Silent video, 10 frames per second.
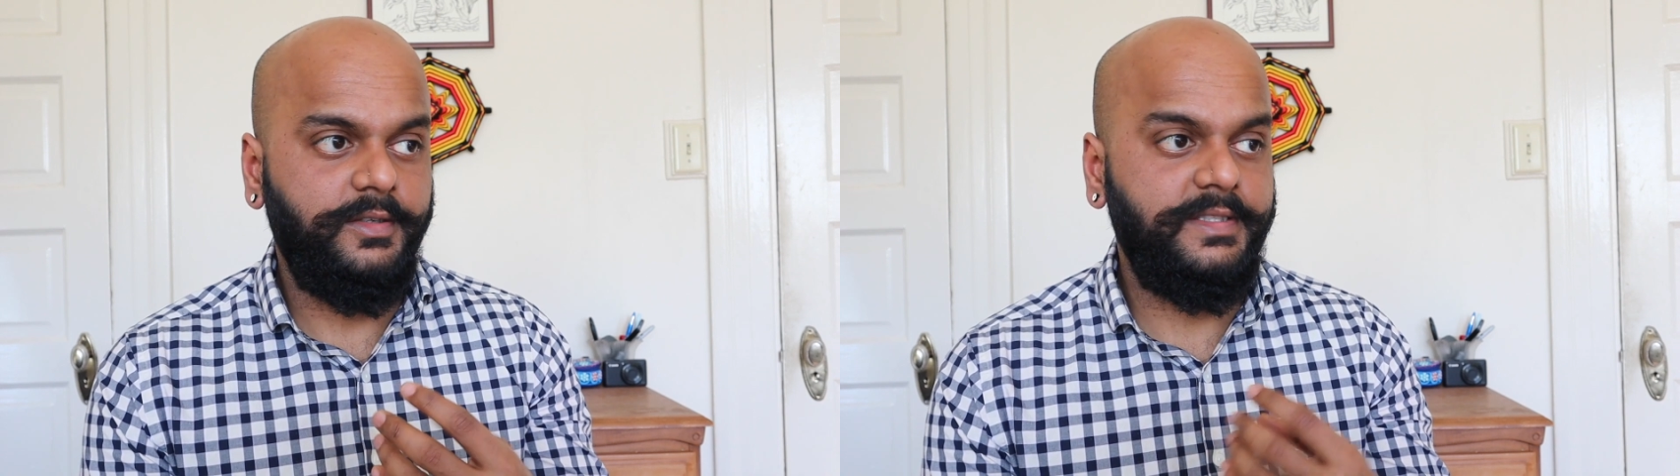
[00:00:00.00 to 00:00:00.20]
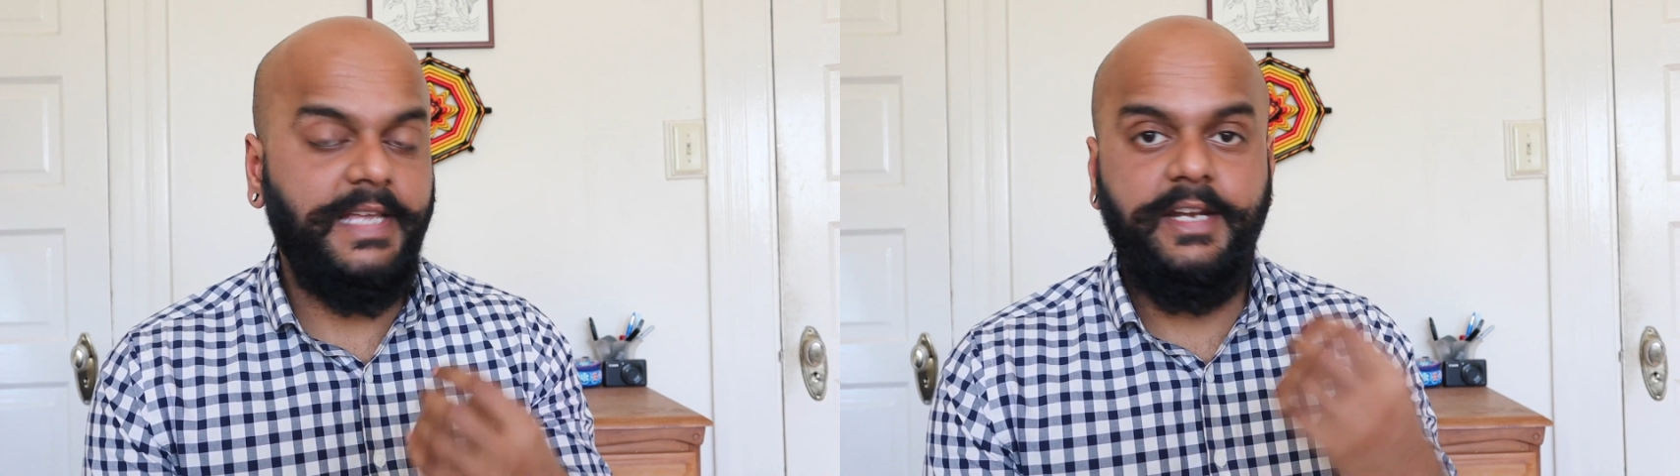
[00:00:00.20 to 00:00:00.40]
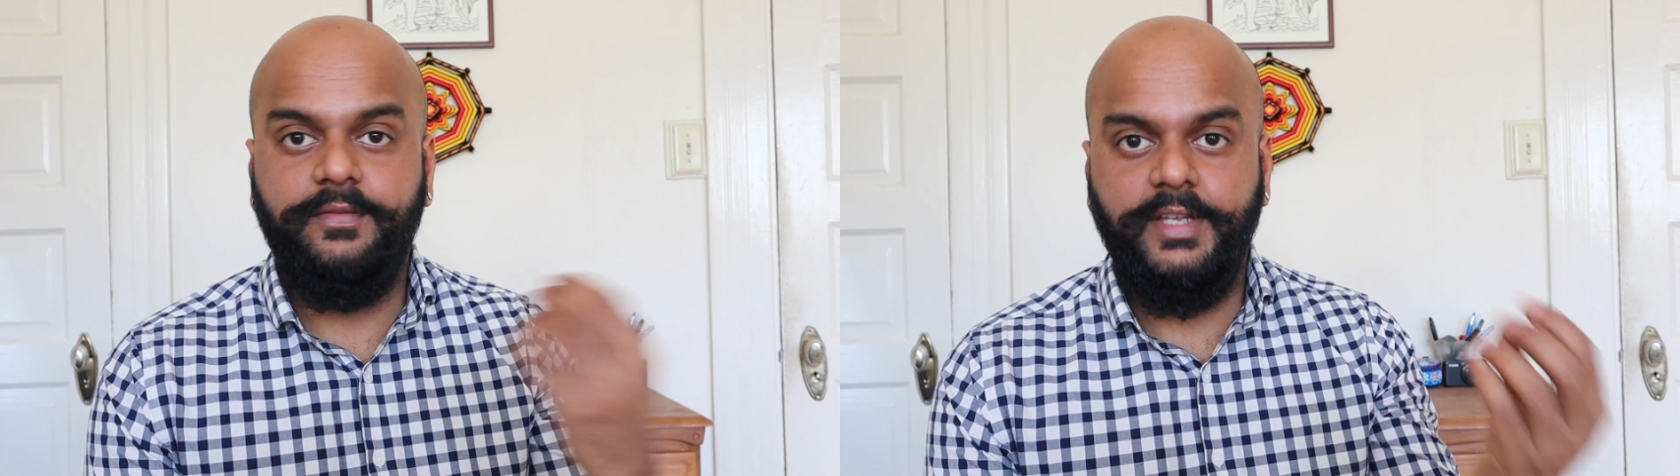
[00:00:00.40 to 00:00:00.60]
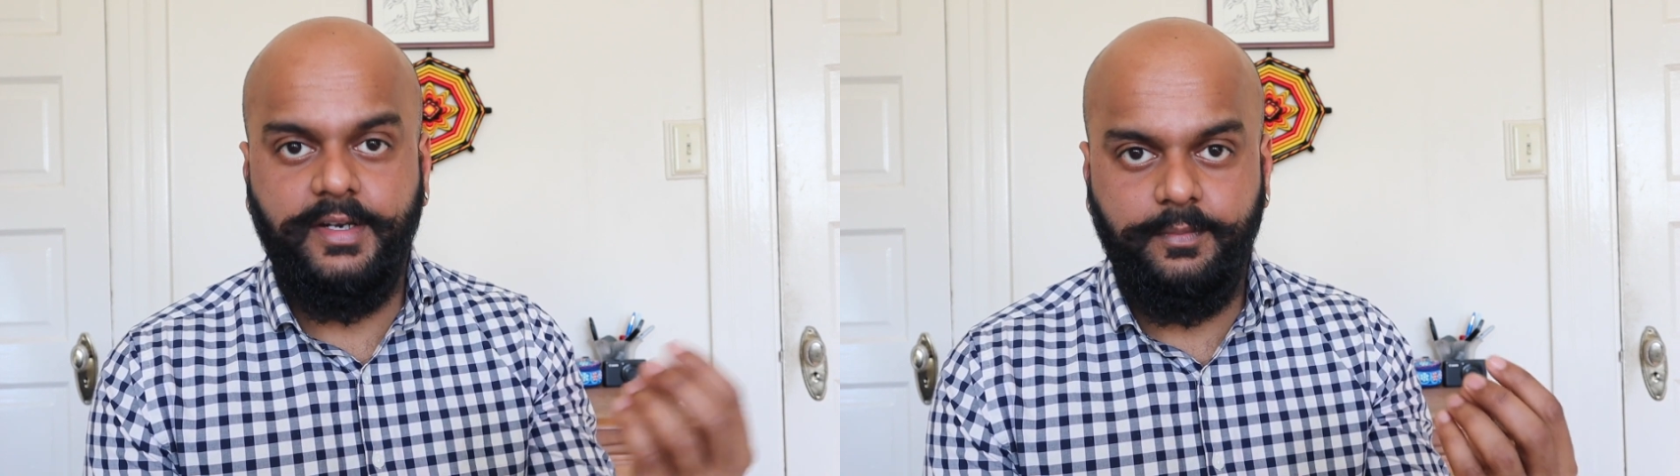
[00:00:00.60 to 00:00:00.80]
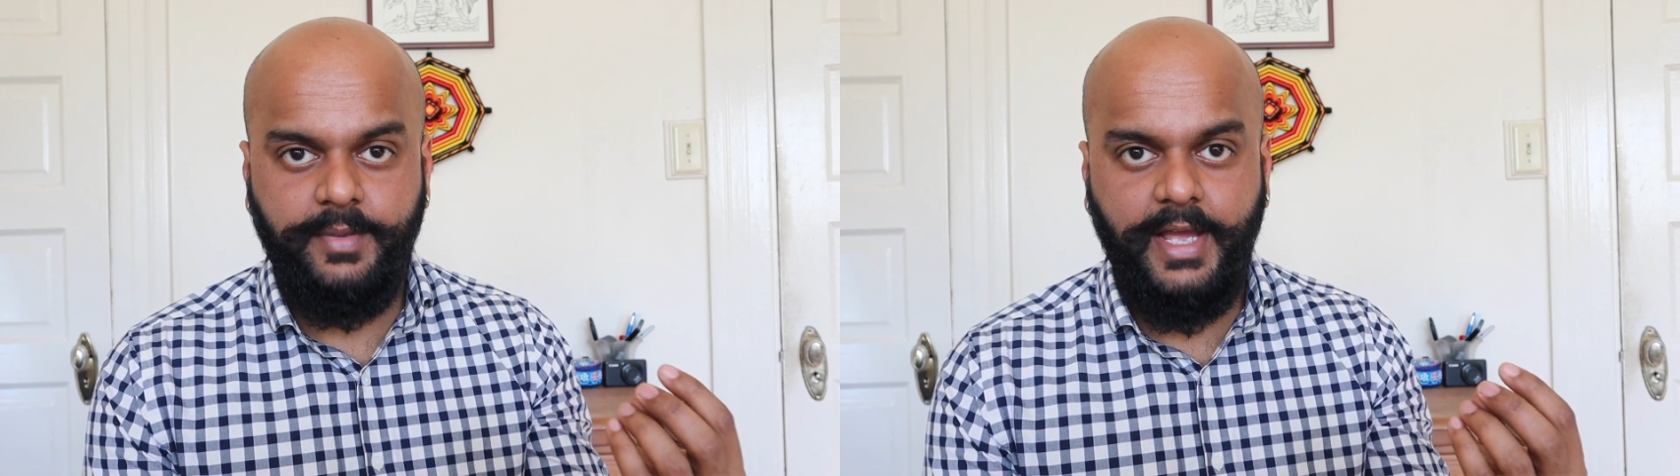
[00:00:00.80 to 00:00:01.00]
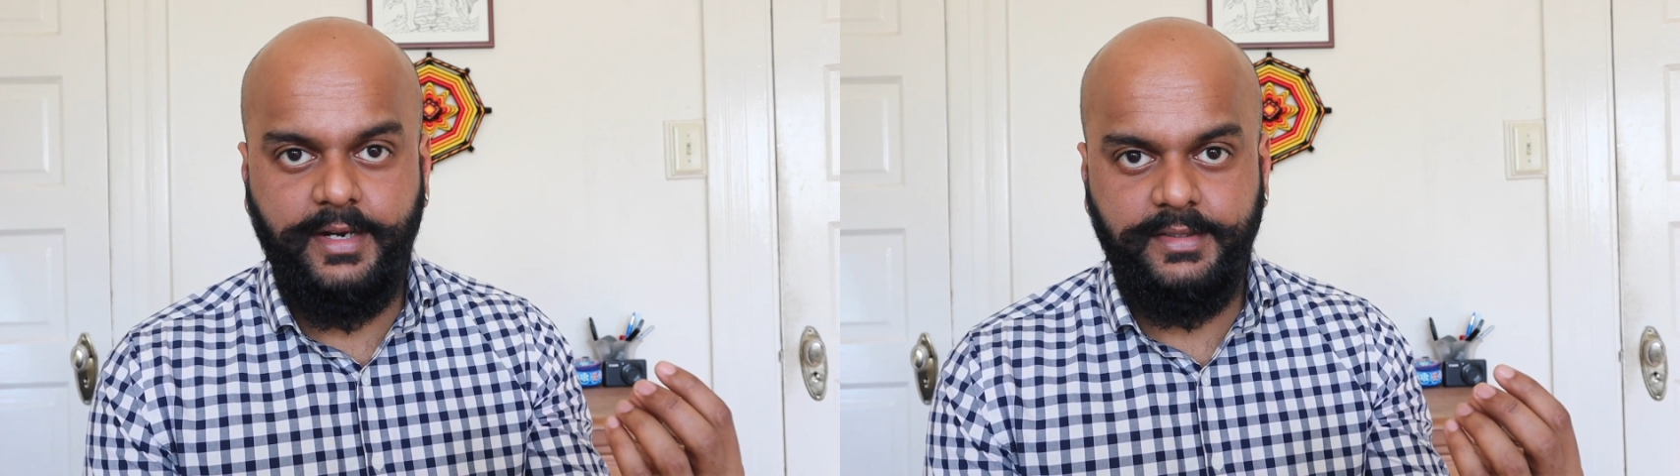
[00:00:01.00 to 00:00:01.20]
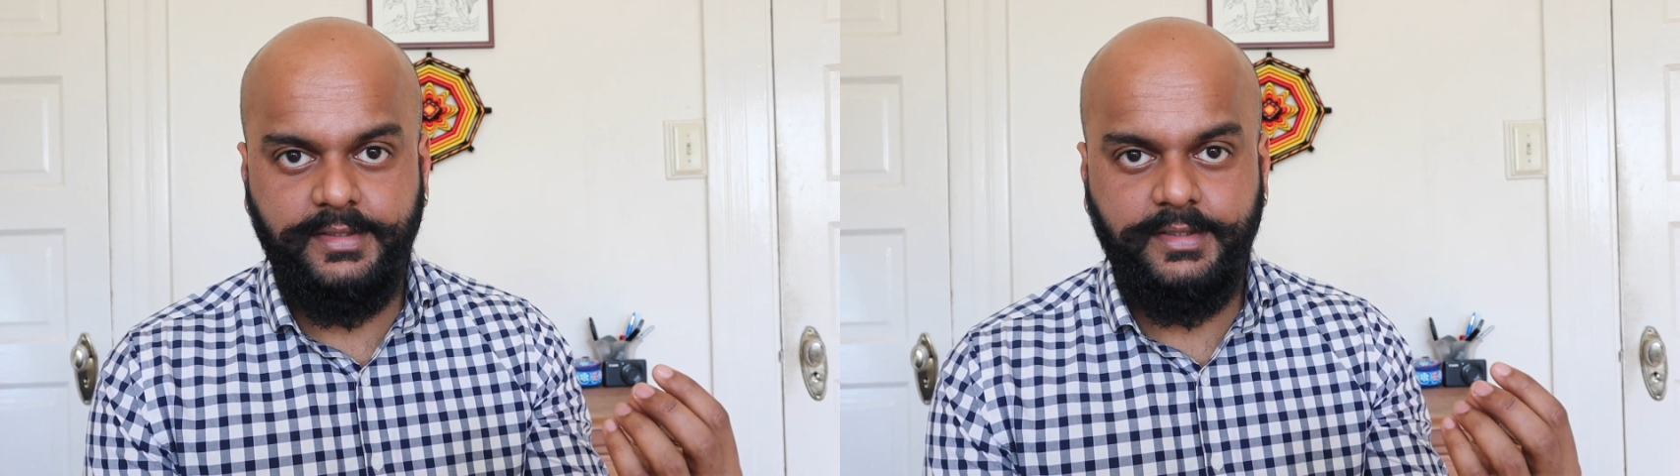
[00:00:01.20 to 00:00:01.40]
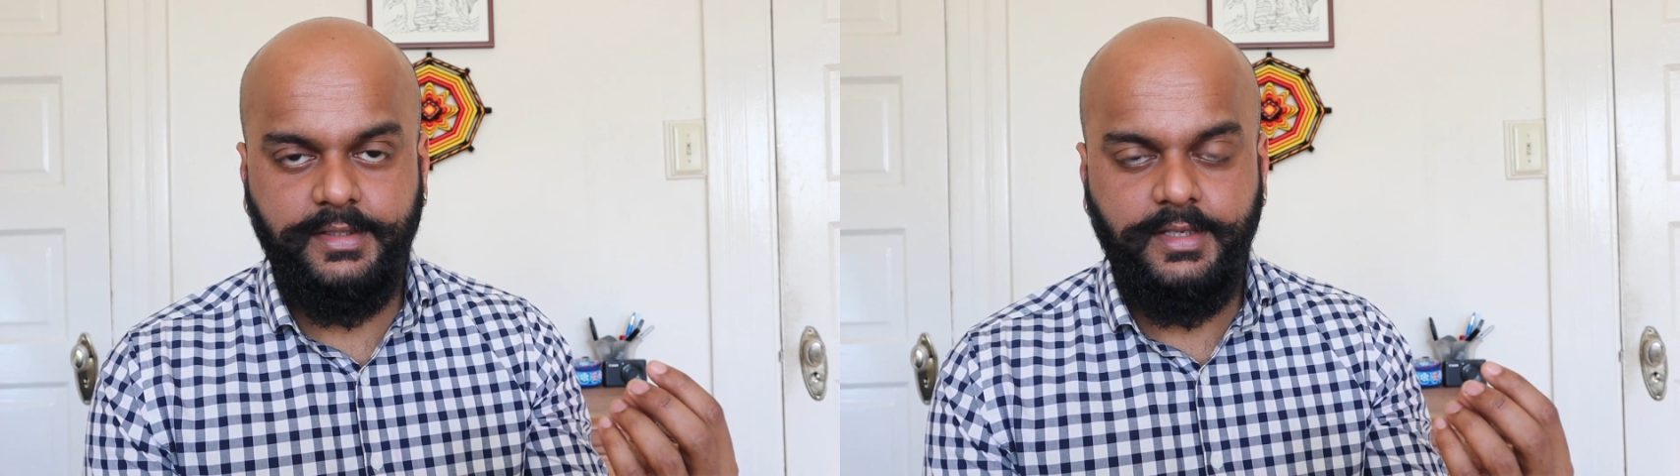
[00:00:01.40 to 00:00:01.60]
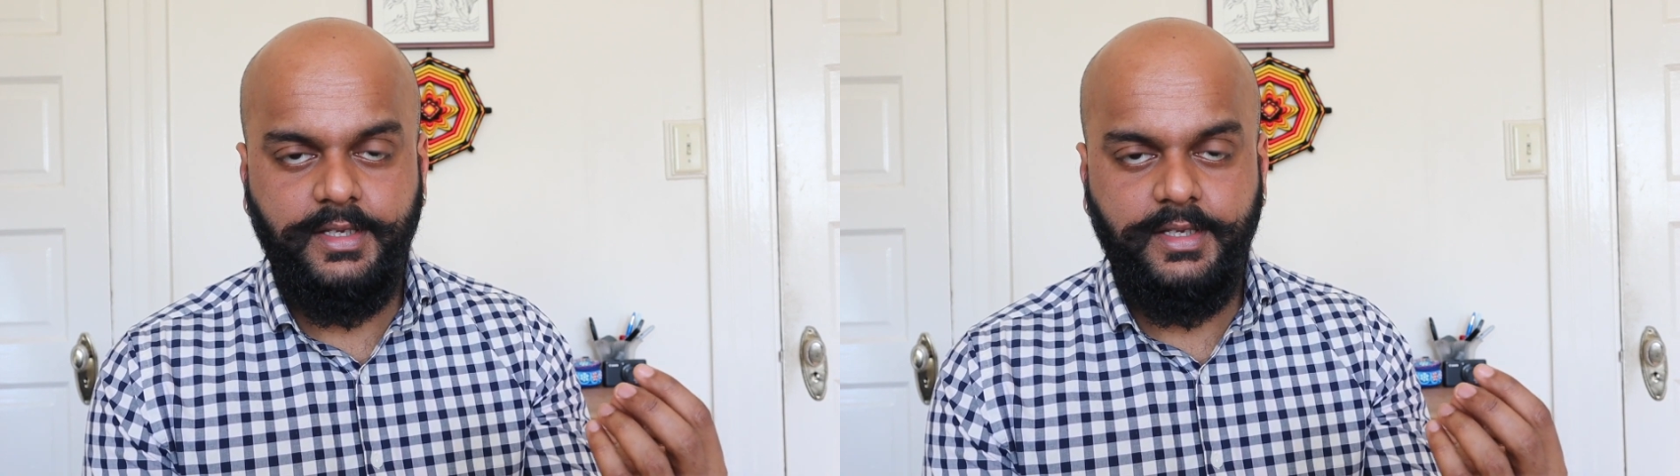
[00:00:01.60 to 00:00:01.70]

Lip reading: sight of their parents.